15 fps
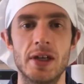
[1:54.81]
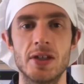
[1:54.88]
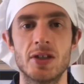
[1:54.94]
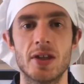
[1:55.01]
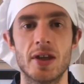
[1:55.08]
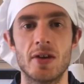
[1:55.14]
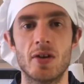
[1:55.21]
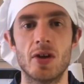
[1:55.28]
so
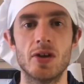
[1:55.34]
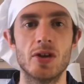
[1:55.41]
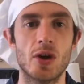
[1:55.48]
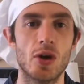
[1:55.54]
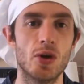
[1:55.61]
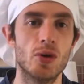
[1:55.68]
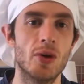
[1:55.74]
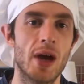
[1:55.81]
there are
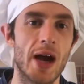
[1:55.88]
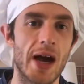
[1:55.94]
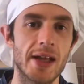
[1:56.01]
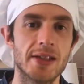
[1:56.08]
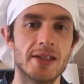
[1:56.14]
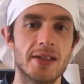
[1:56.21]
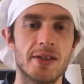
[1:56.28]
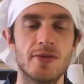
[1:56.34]
no
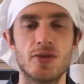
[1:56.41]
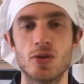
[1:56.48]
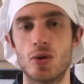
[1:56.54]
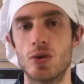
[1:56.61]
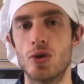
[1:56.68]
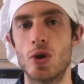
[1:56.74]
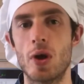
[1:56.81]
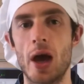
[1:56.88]
additives or
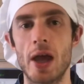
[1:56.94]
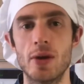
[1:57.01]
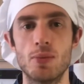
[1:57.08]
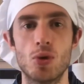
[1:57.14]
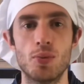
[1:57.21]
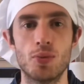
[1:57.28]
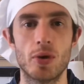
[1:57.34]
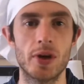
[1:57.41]
no
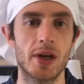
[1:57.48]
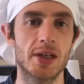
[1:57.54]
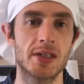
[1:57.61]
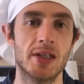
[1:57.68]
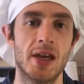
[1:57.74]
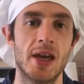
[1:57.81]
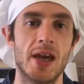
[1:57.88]
animal products